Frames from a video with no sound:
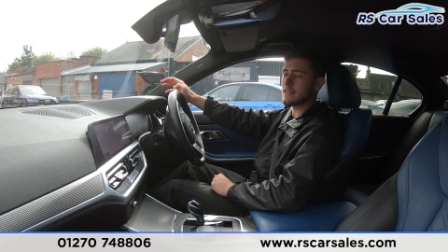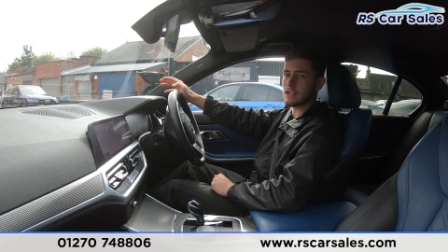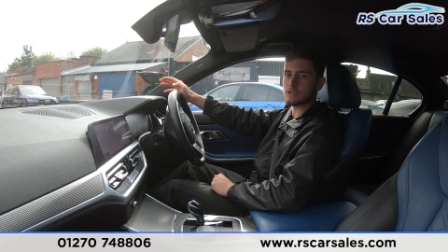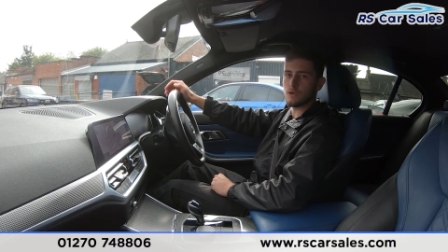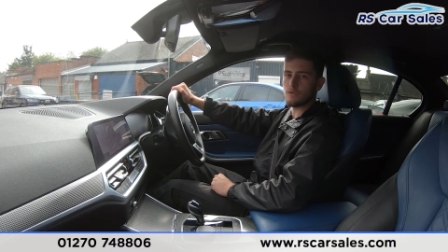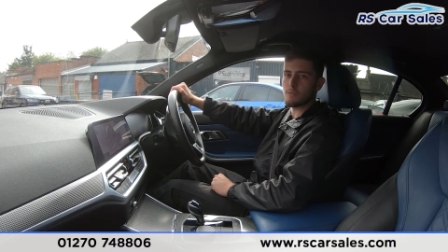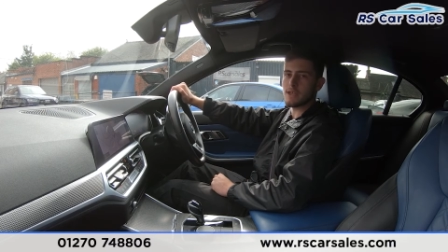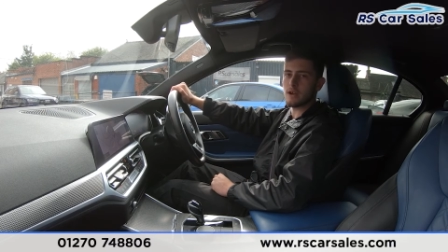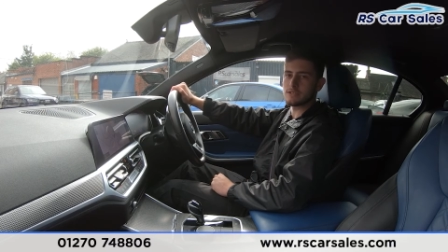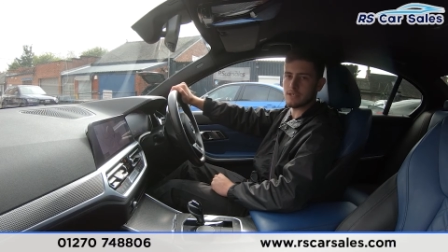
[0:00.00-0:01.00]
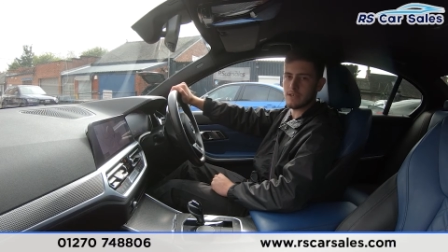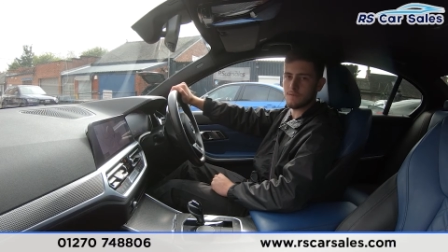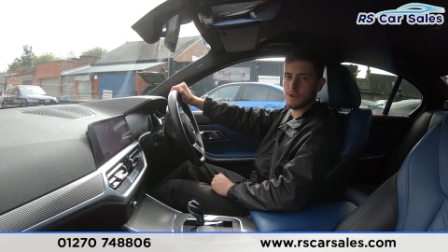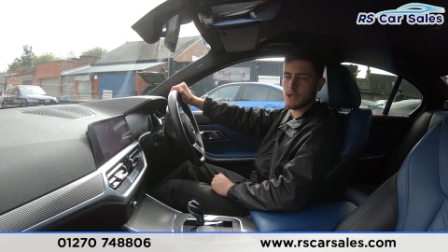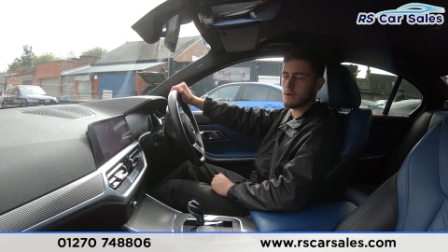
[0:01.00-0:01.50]
That's all from from me on
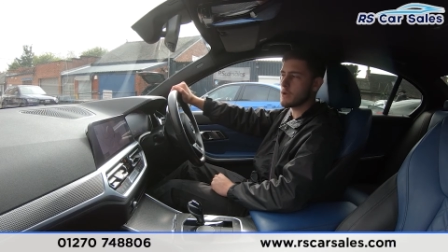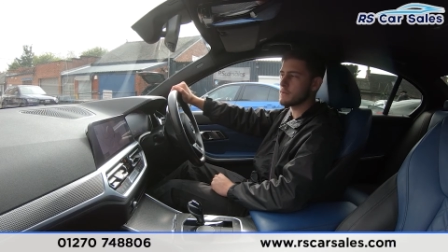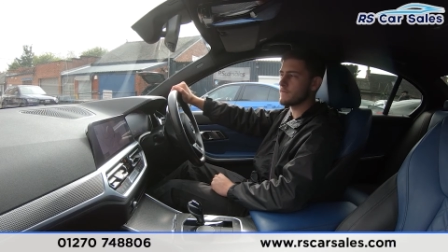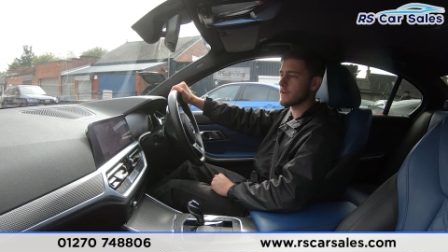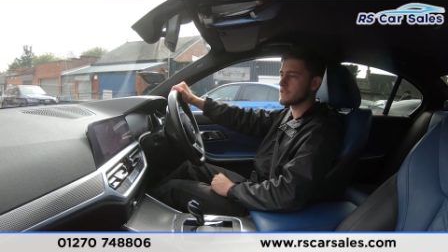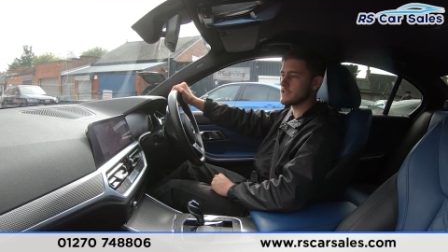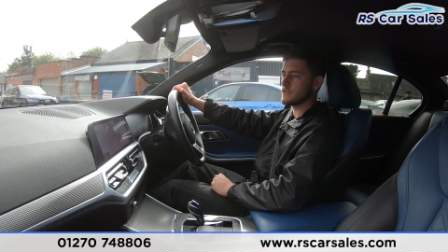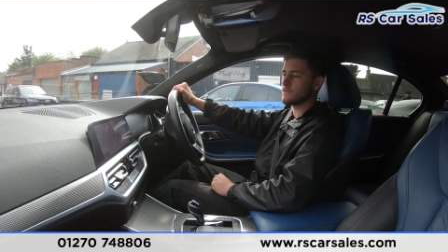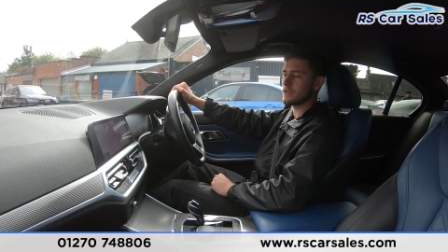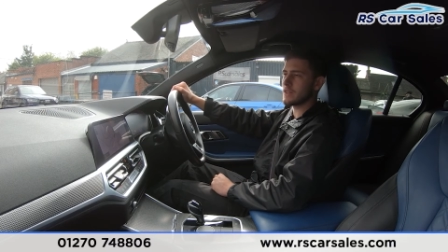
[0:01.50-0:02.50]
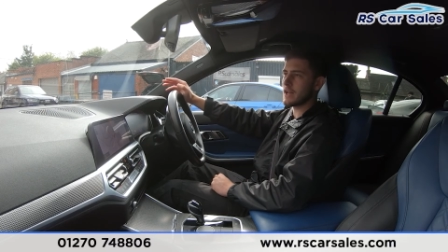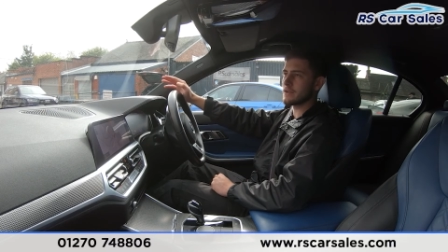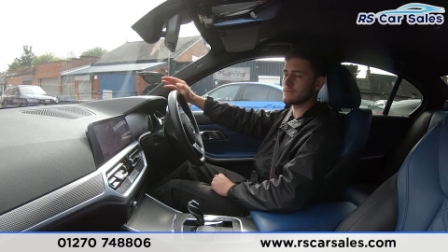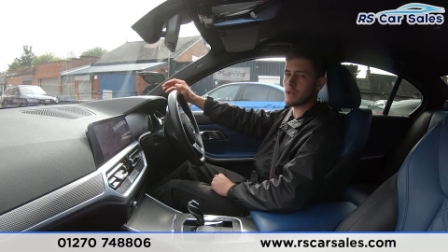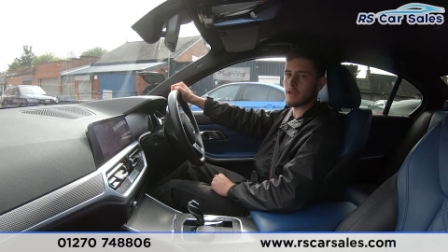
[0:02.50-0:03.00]
today's video. I hope you found this useful
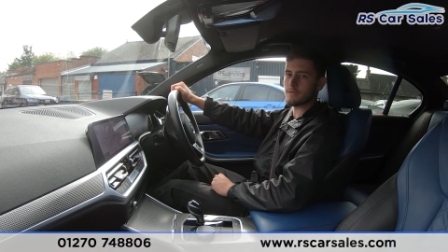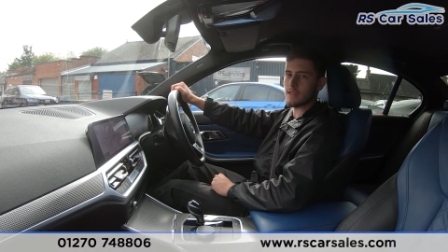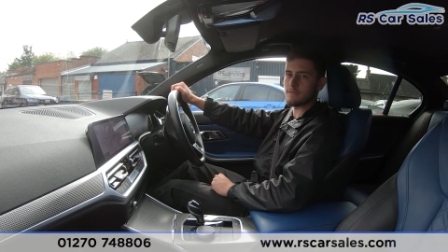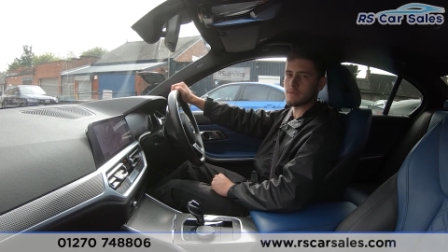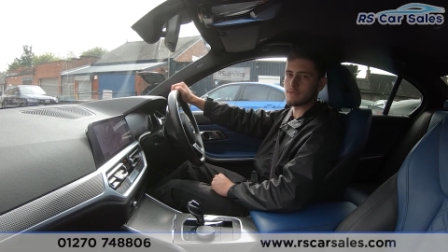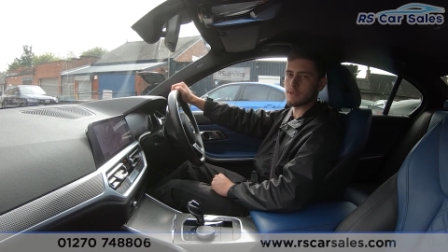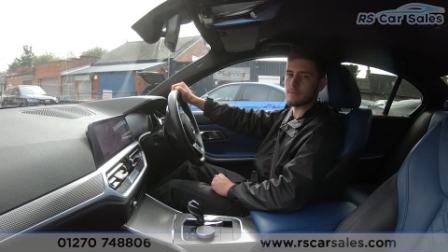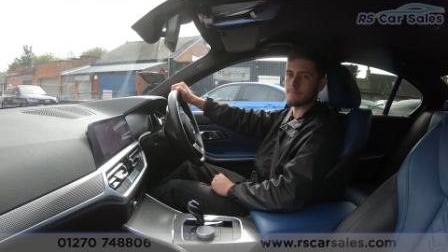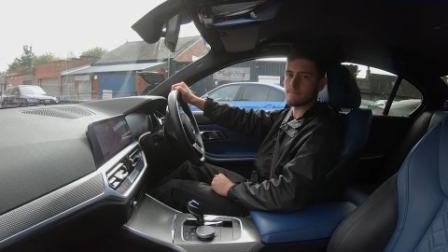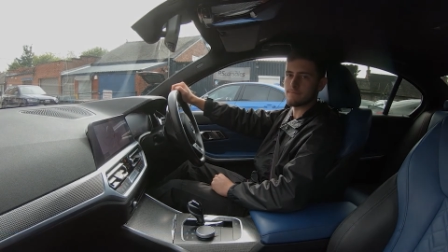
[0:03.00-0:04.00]
and will hopefully have you soon.